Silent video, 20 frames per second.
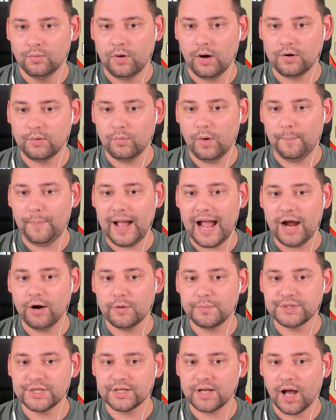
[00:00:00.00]
What, what
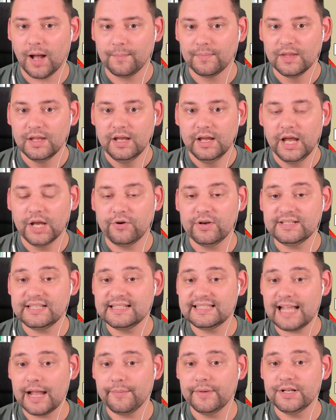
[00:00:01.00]
power-ups you got?
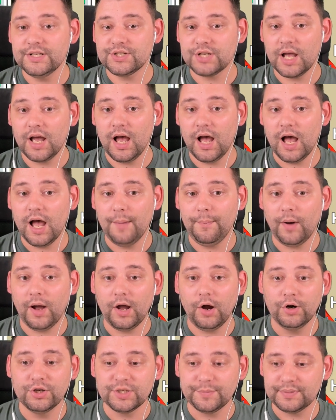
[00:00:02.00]
Increases damage uh,
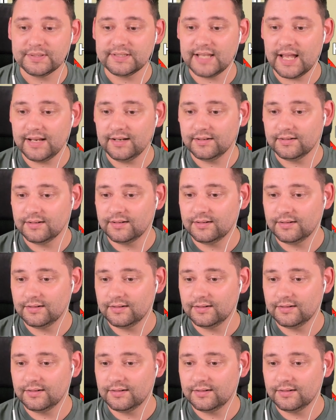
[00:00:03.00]
by 100%.